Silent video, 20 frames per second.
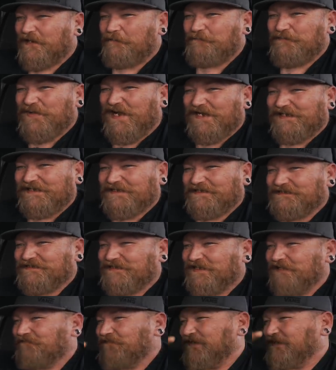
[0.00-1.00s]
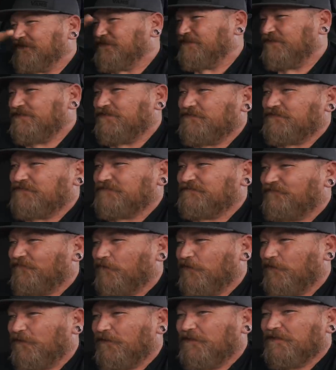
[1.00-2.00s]
a putty stuff that you use
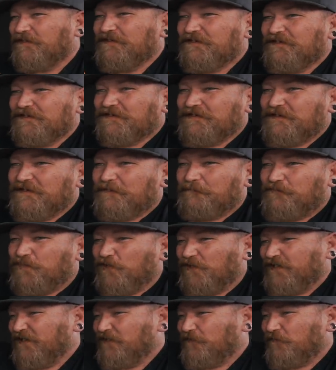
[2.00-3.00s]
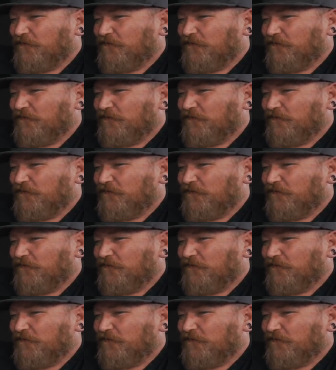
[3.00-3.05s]
for yeah. putting